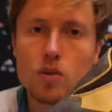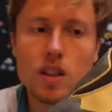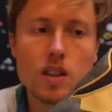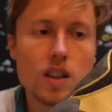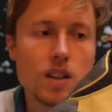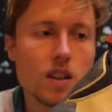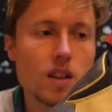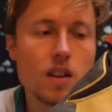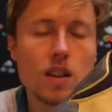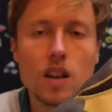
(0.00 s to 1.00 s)
read that, and
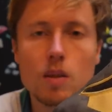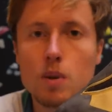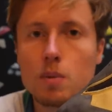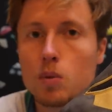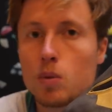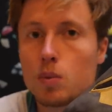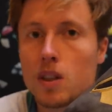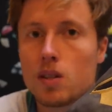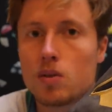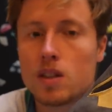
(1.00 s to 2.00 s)
I think other people would
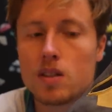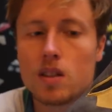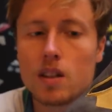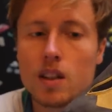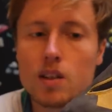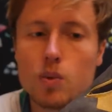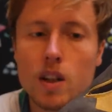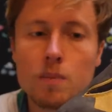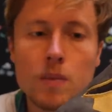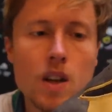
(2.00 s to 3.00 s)
be interested in that as
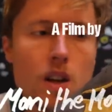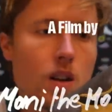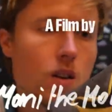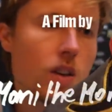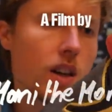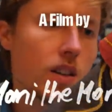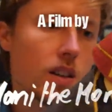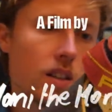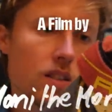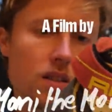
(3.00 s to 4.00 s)
well. All right,
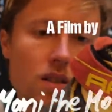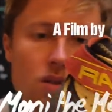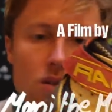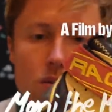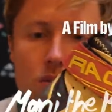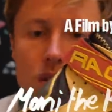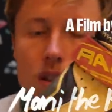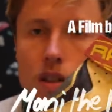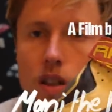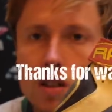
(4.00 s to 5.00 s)
I see you soon
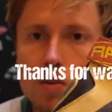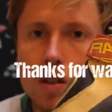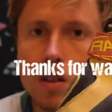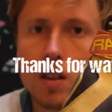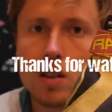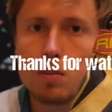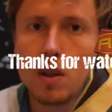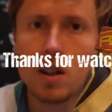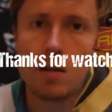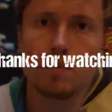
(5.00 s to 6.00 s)
in the next one, guys. Bye.